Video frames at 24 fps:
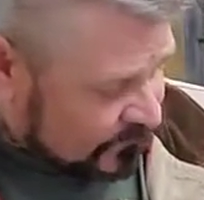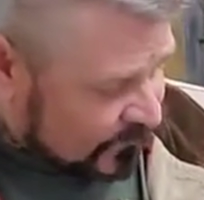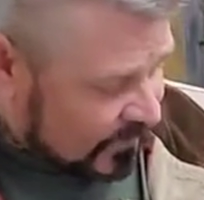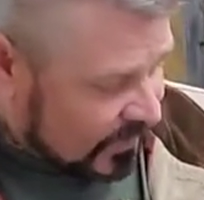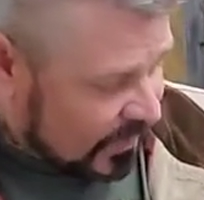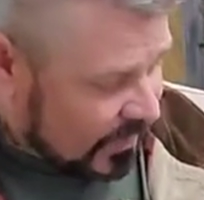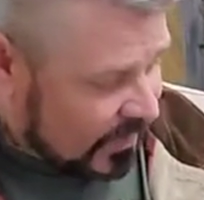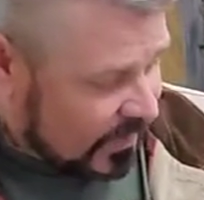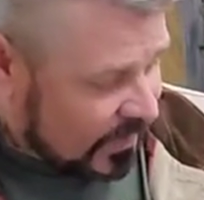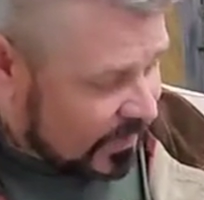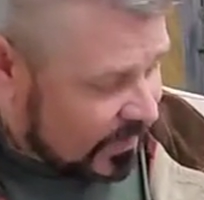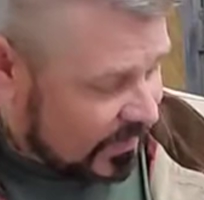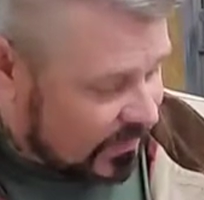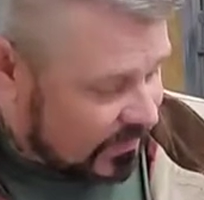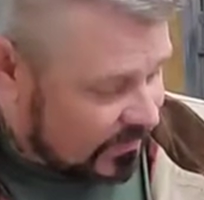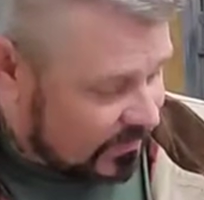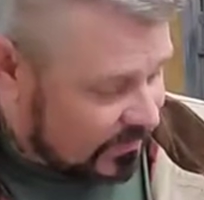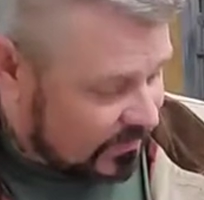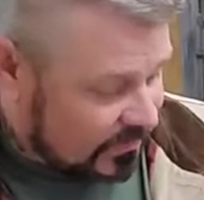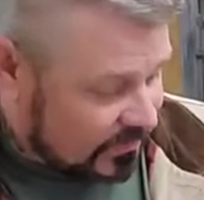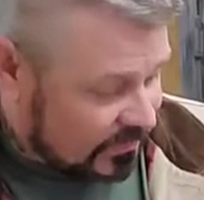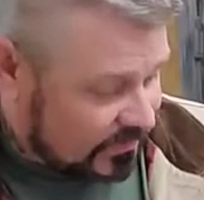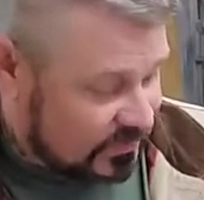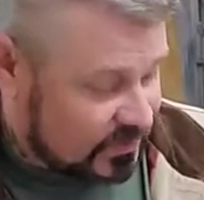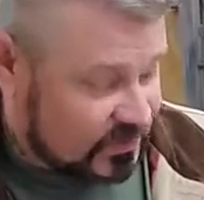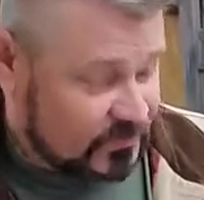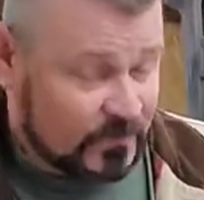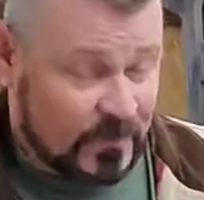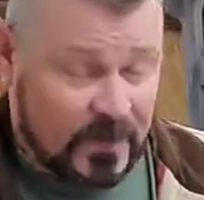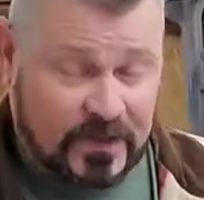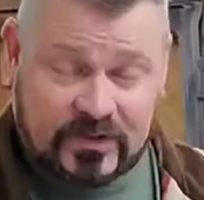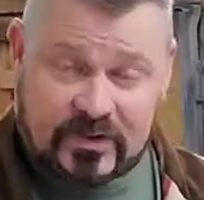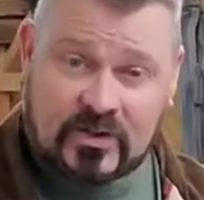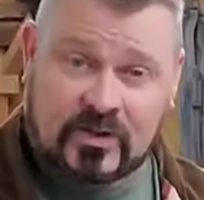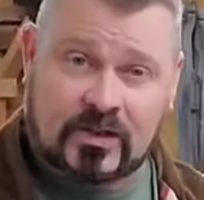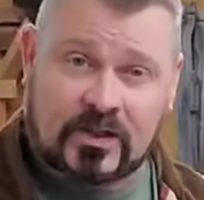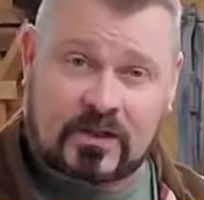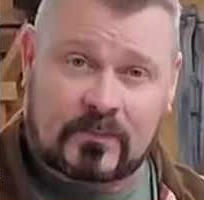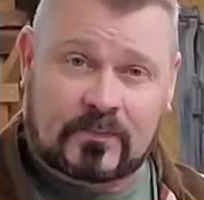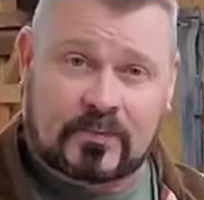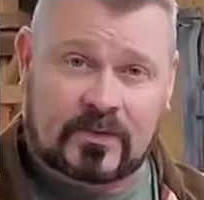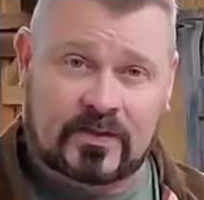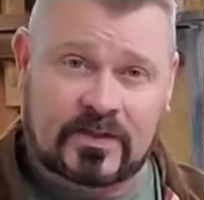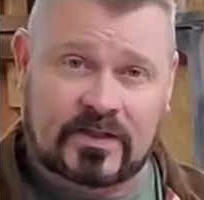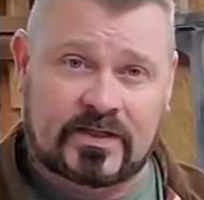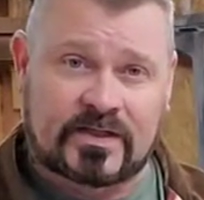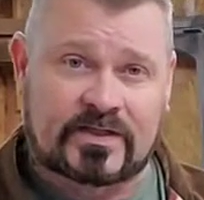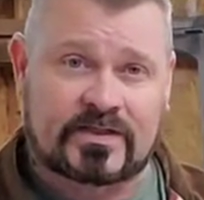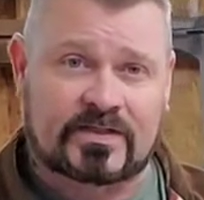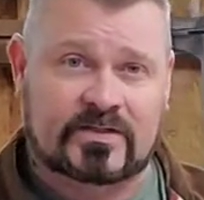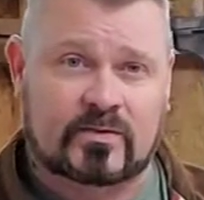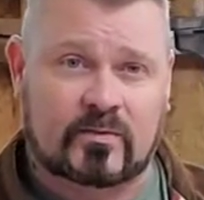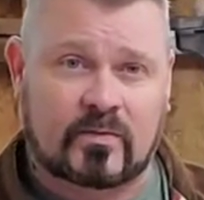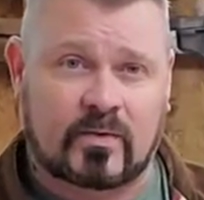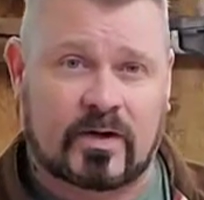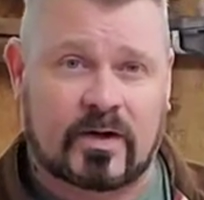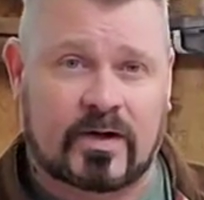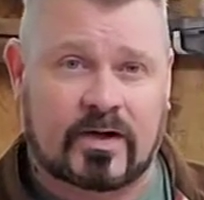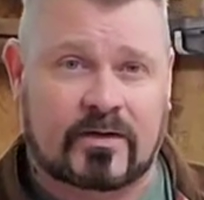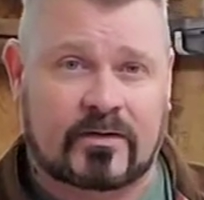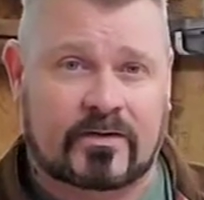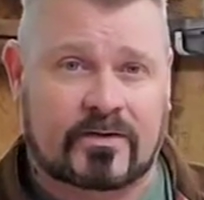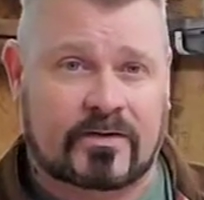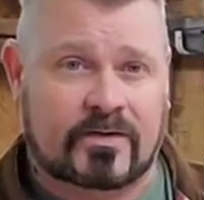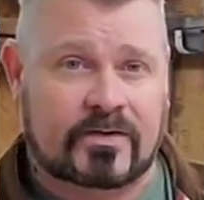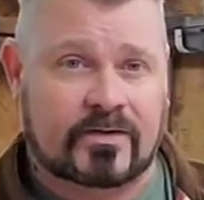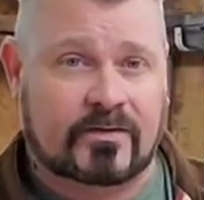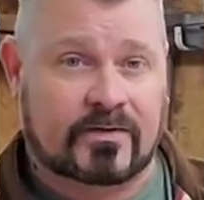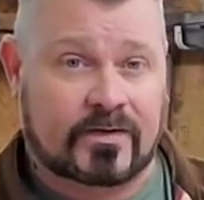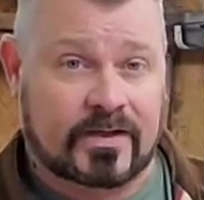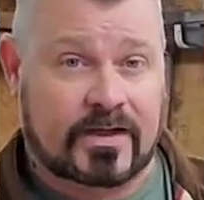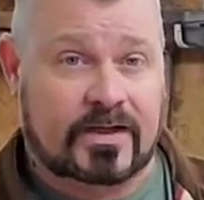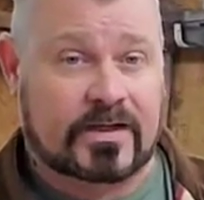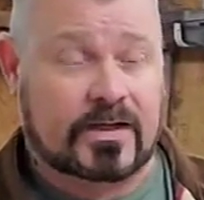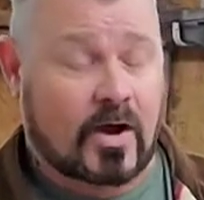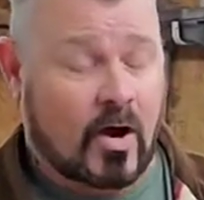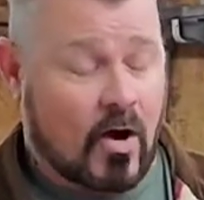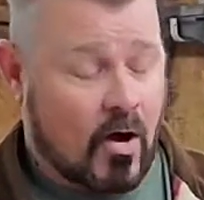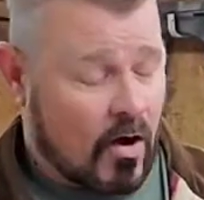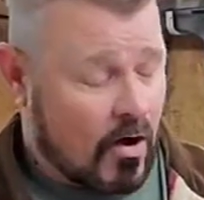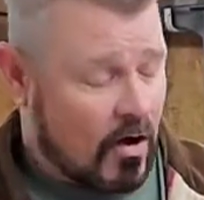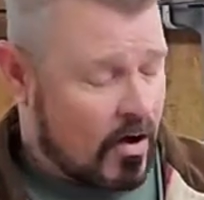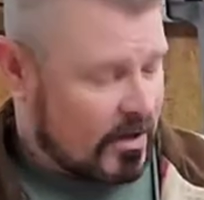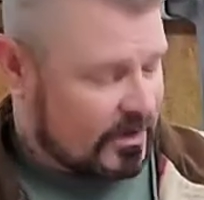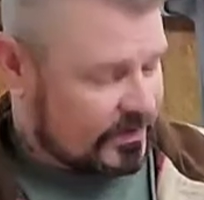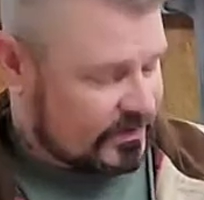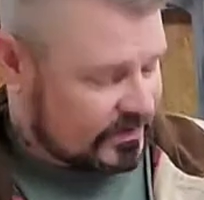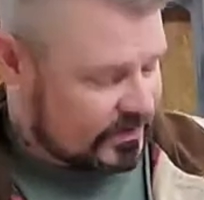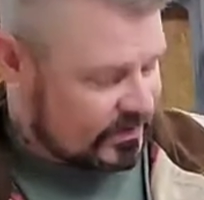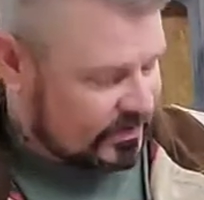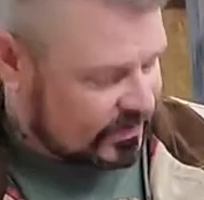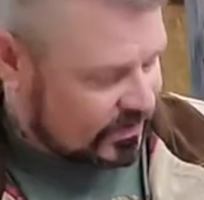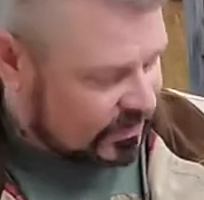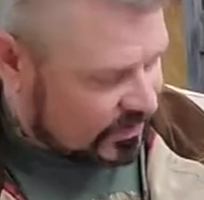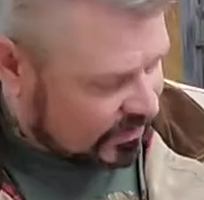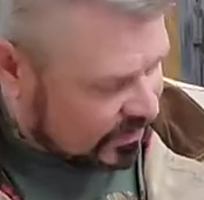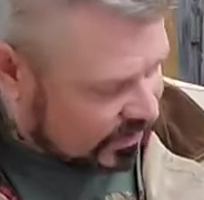and especially pleased with the cost.